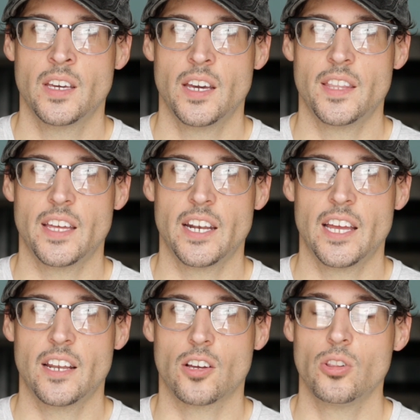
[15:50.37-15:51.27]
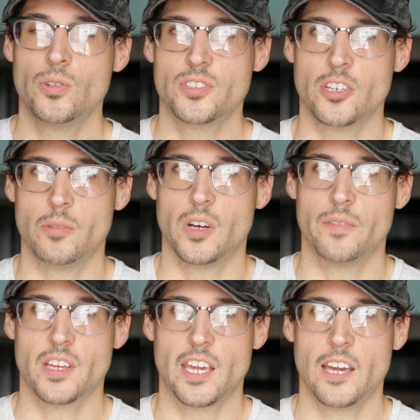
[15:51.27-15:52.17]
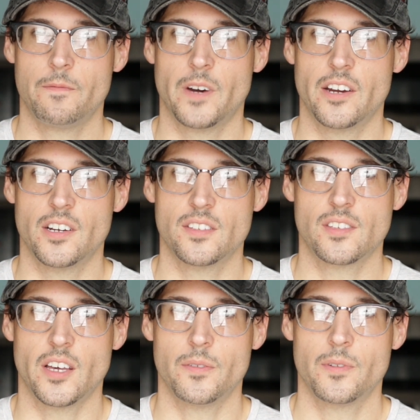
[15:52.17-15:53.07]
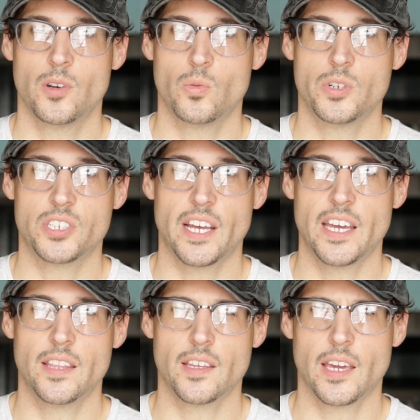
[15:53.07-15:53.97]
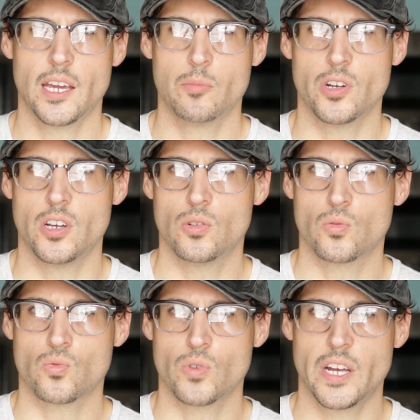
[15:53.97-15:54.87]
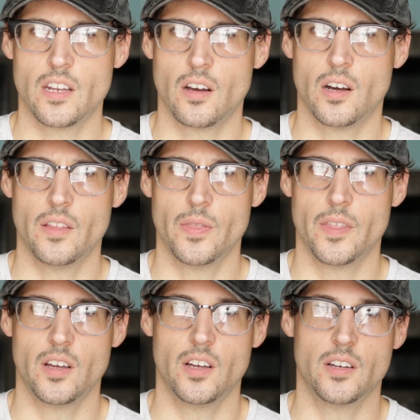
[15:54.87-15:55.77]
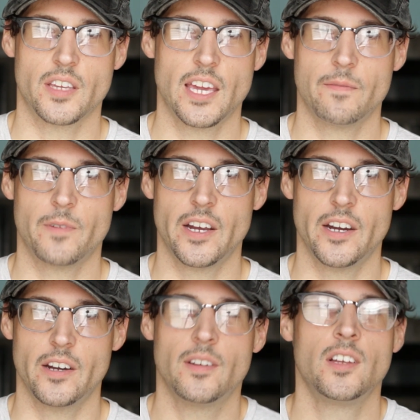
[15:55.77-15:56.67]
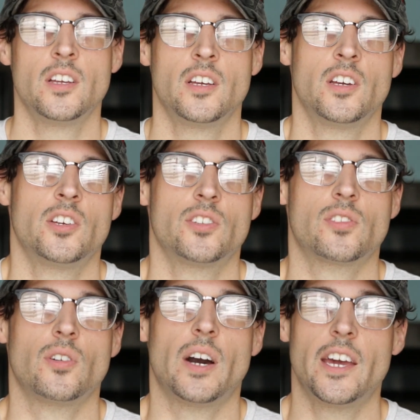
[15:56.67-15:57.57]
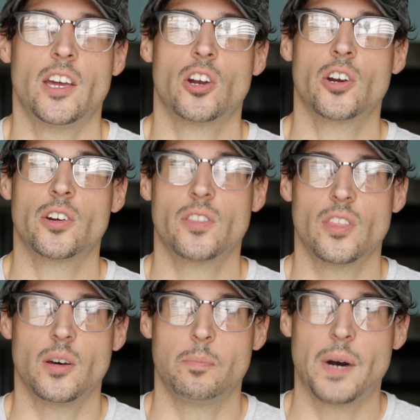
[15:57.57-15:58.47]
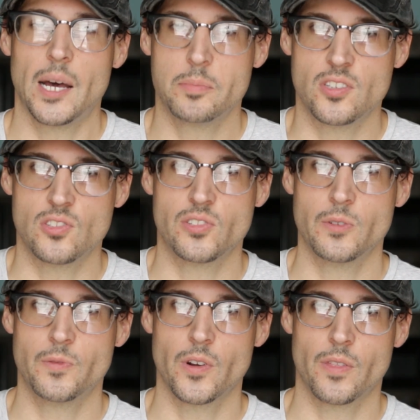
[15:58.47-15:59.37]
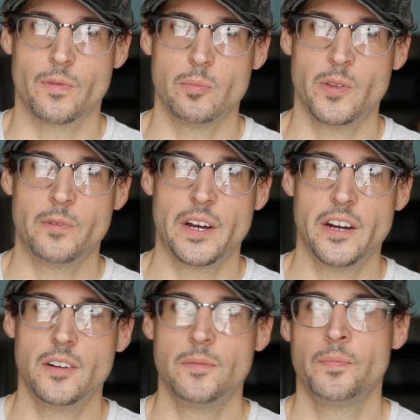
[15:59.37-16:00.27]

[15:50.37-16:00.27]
and then I had a close-up of the campfire itself, which I had the camera right on the campfire. So I heard the pops and so forth from the fire,